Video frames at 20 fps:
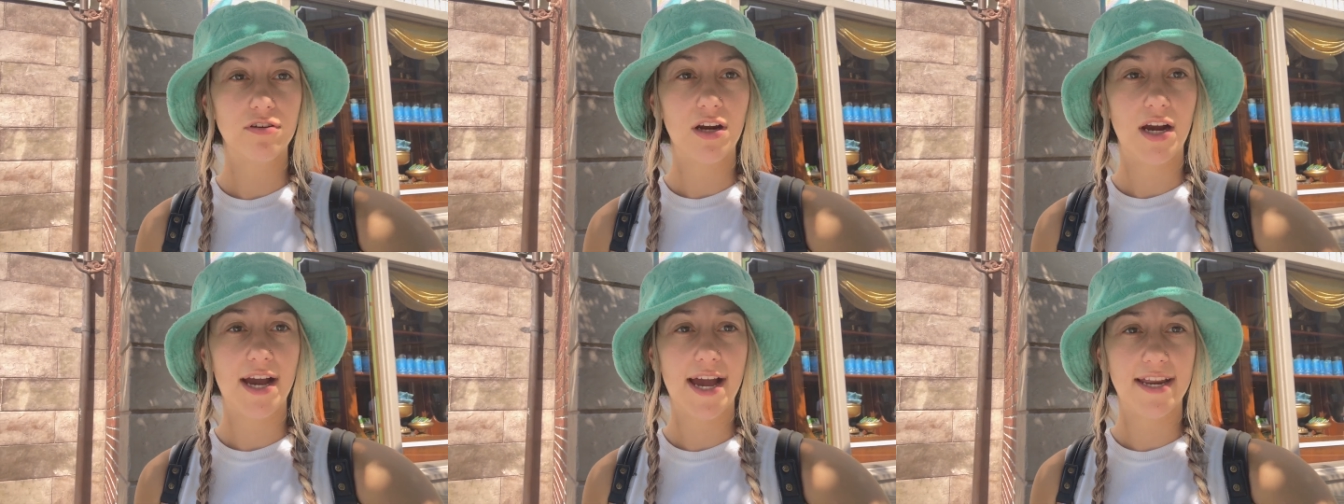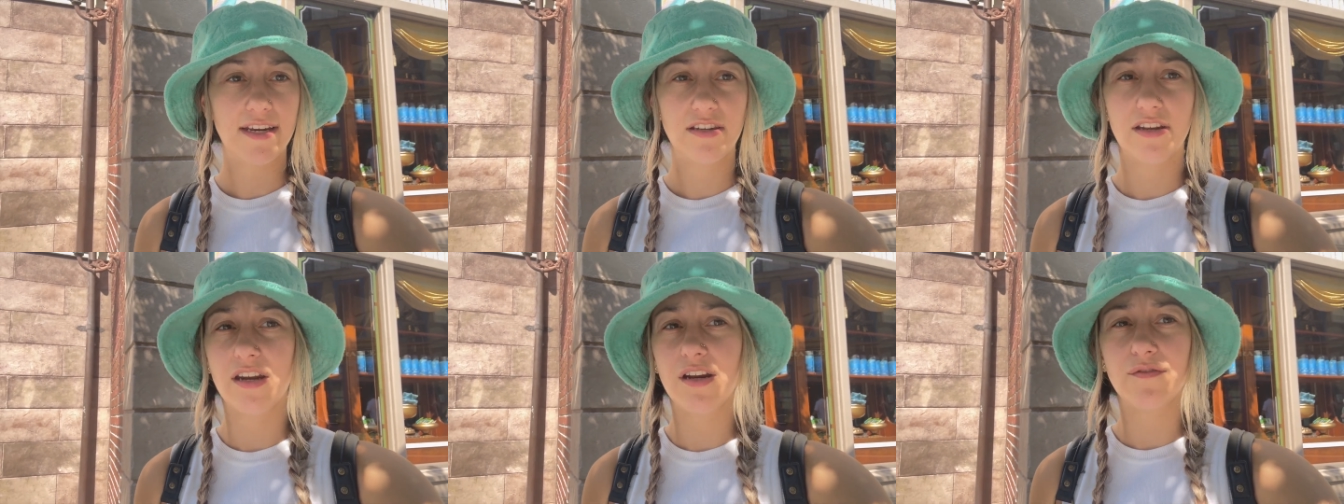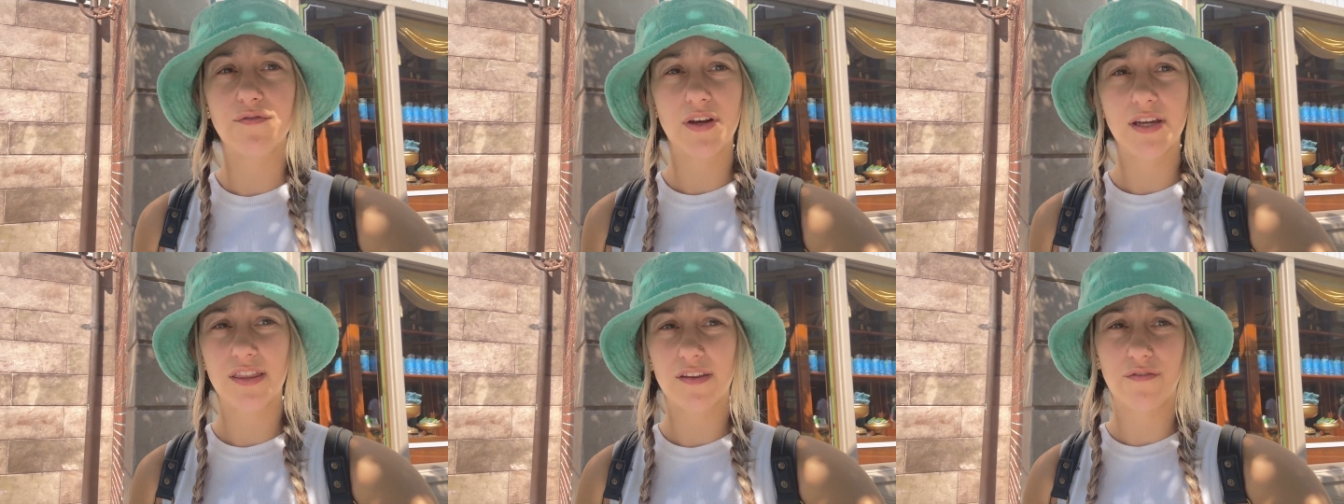I hadn't done
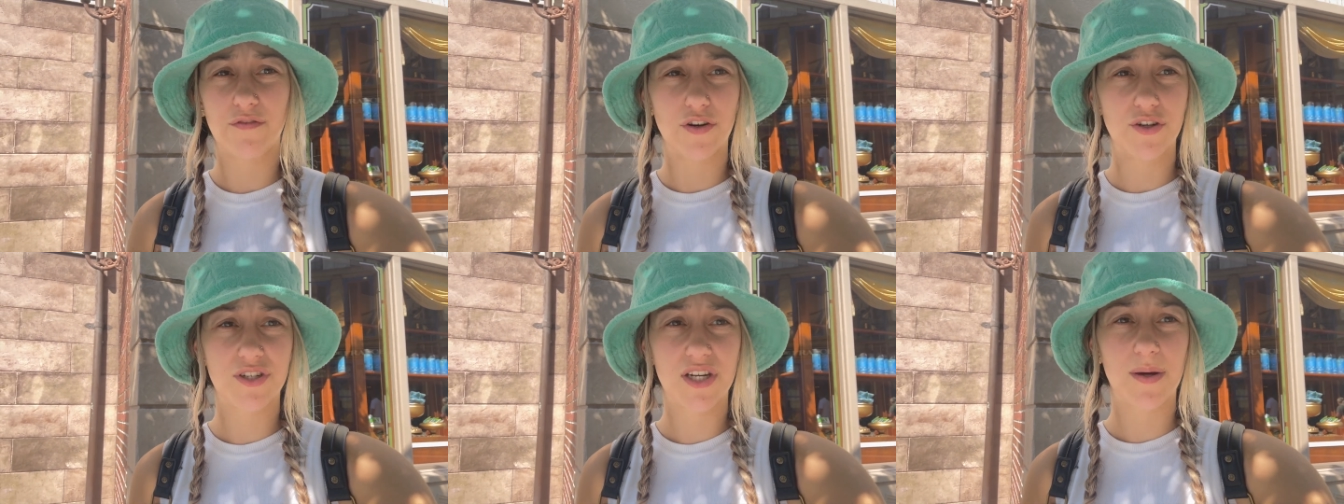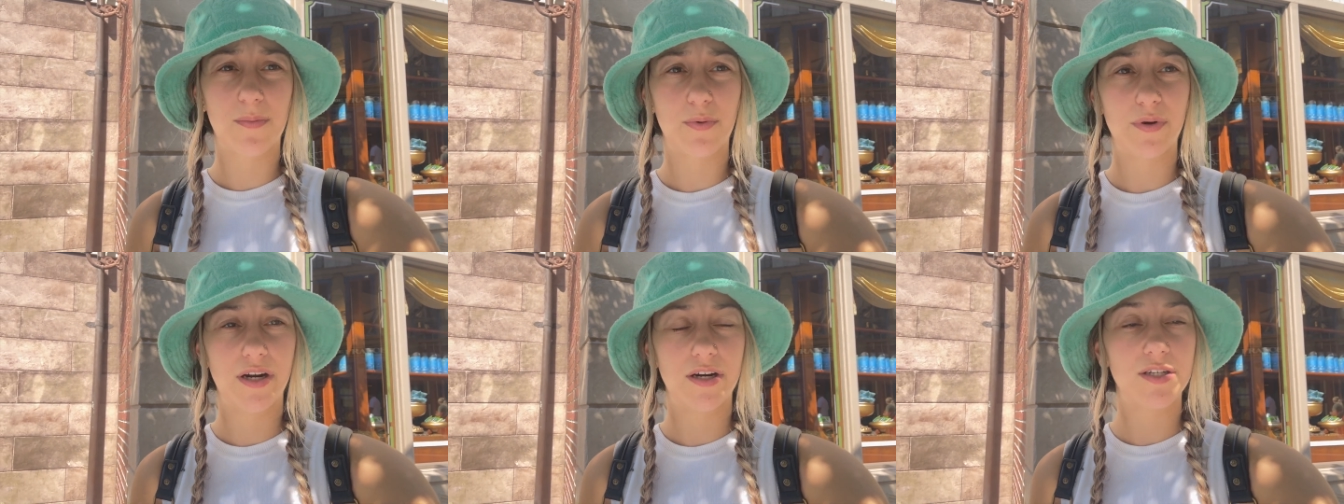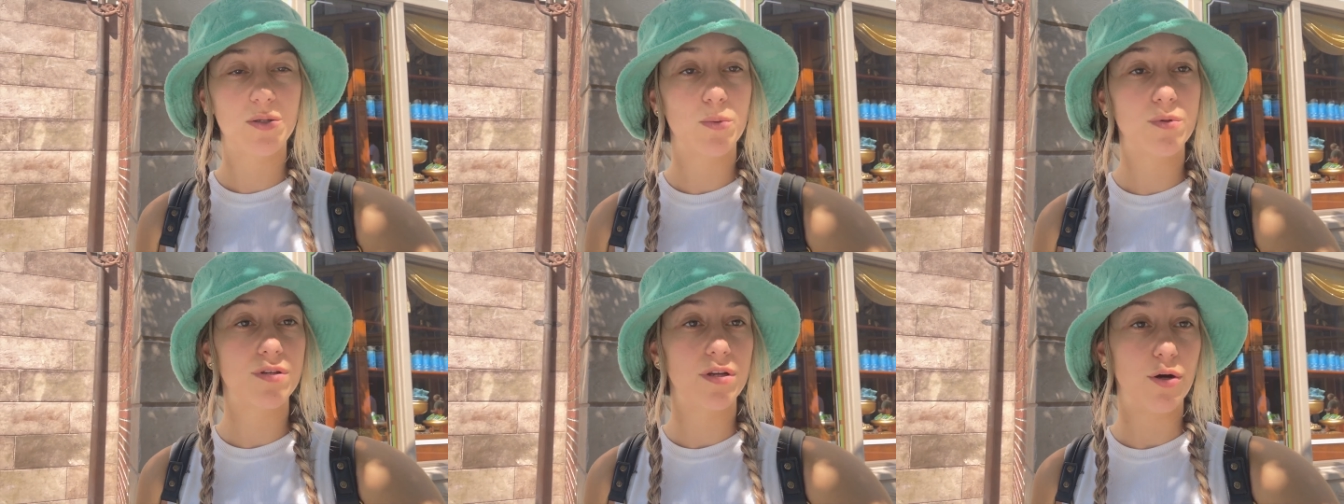it for like the first couple
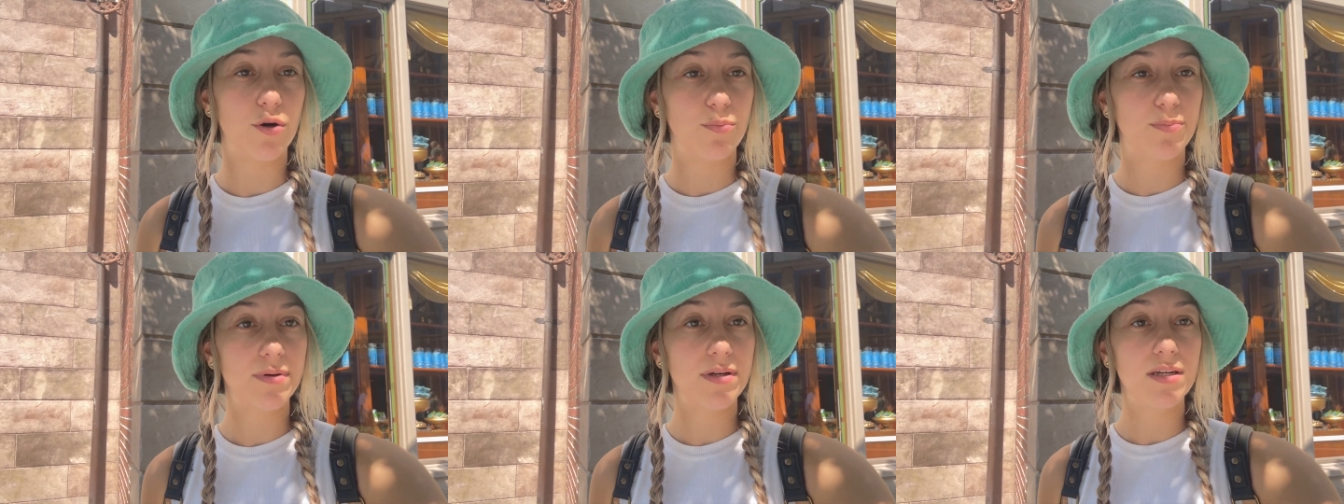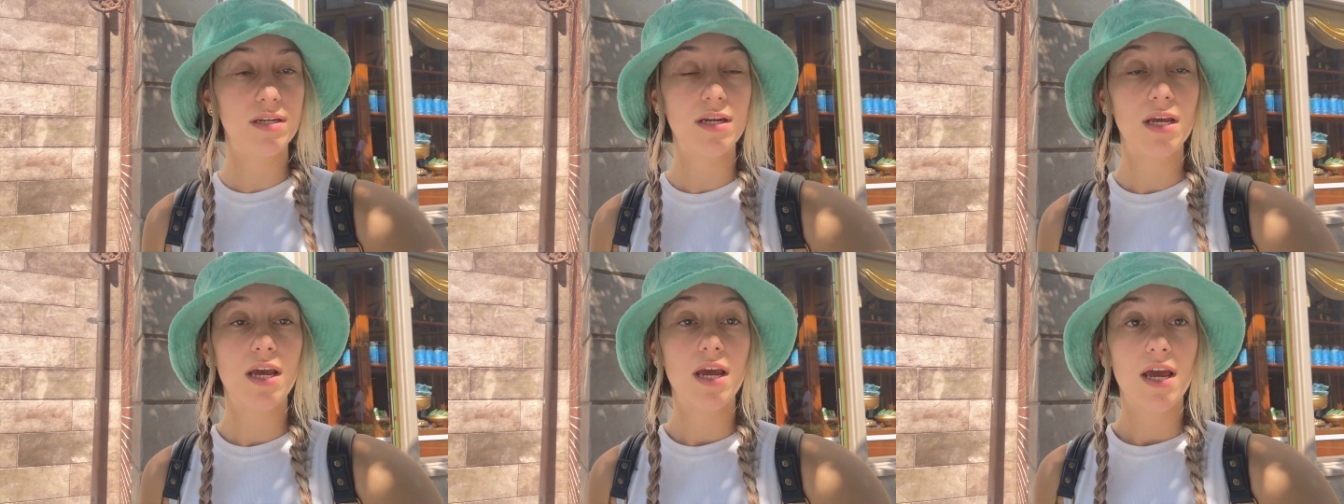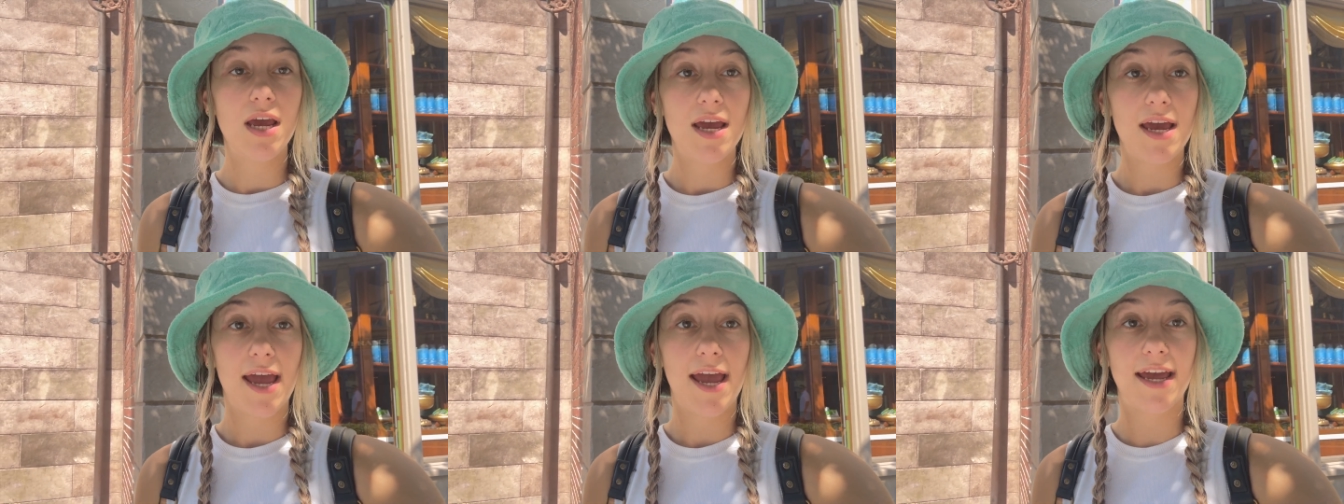years it was open,
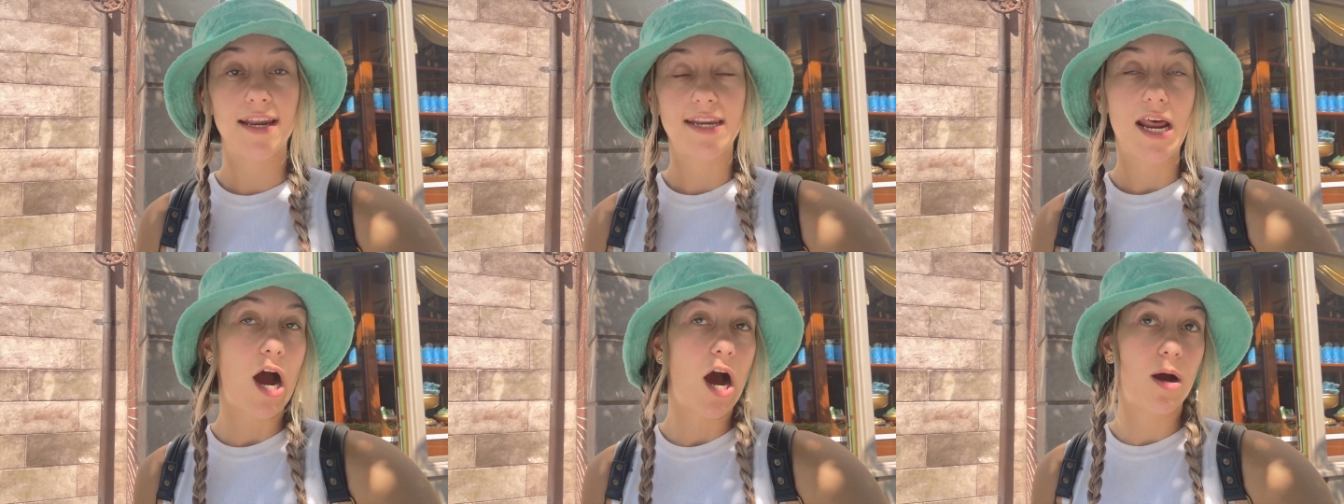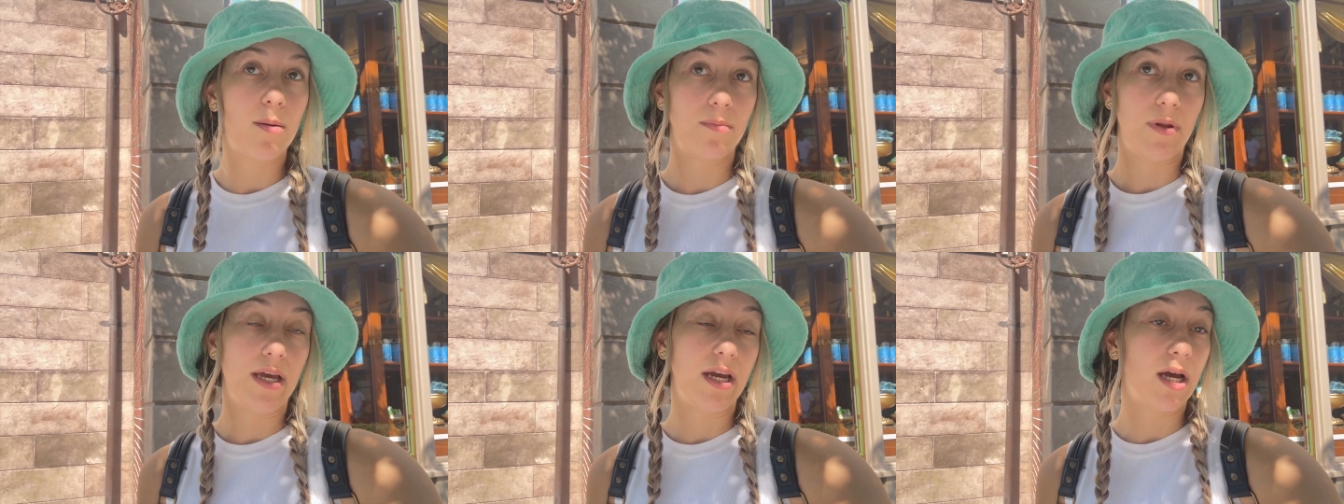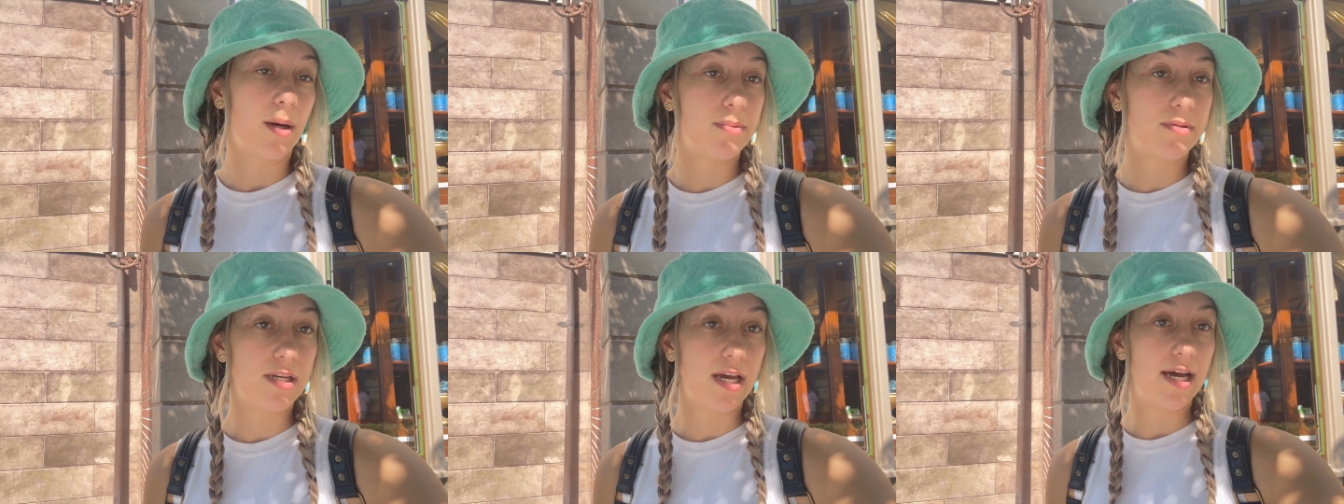and now I'm like
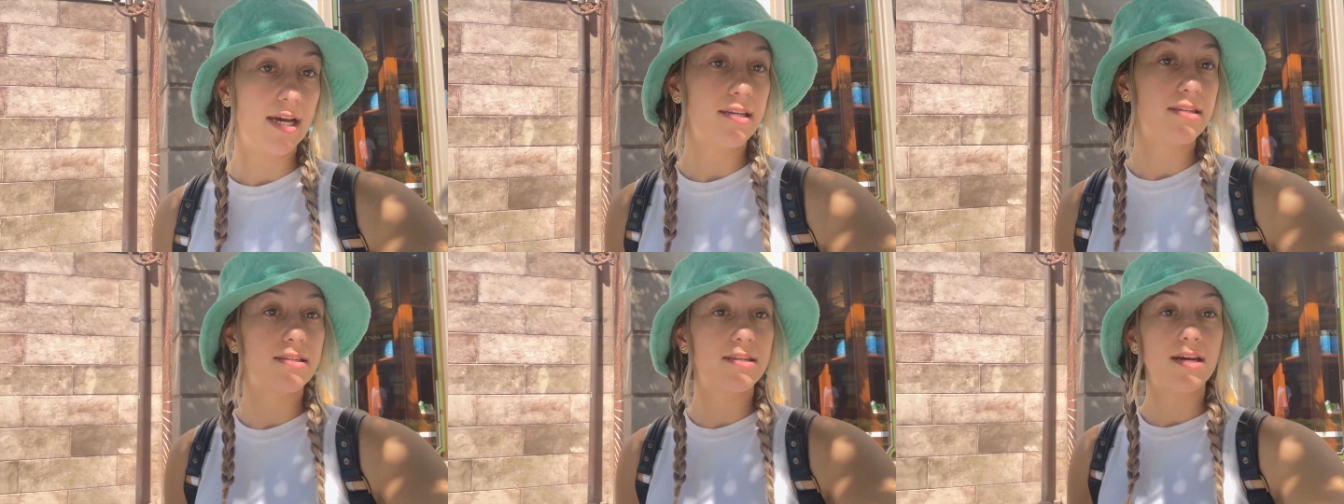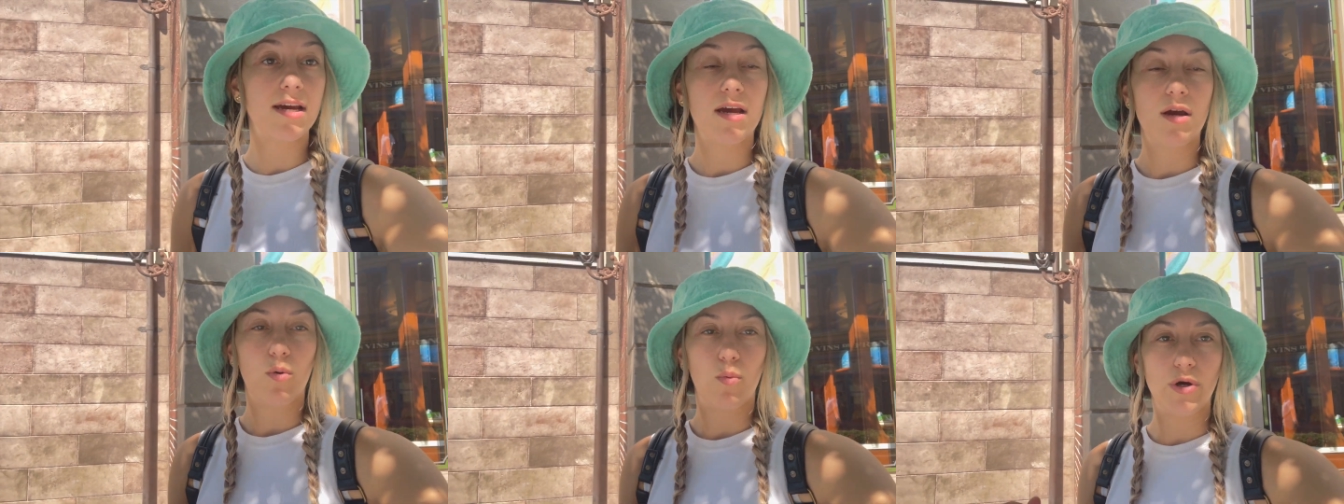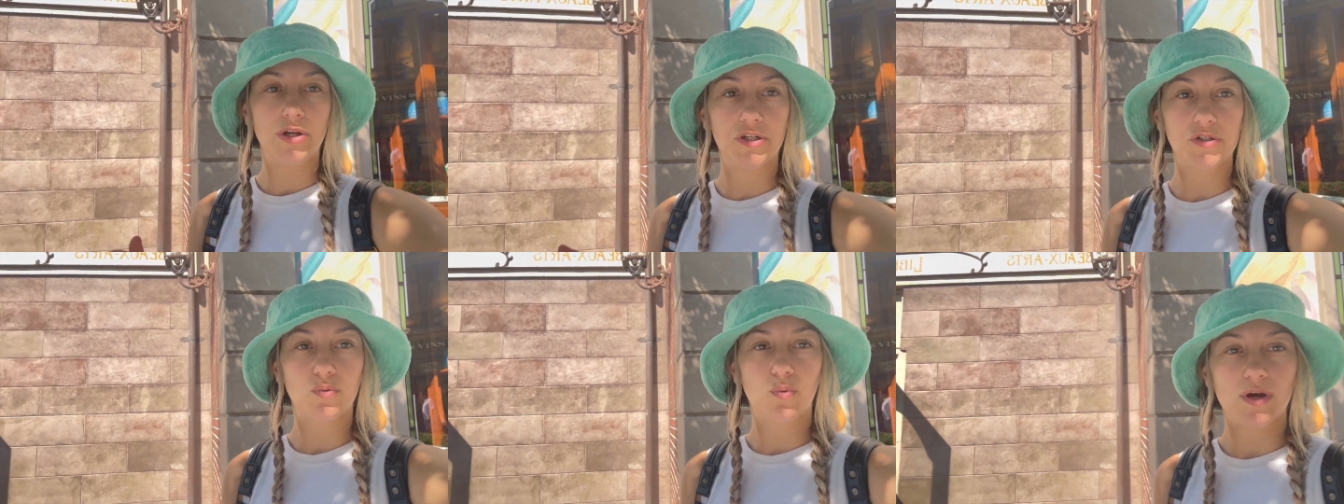obsessed. We just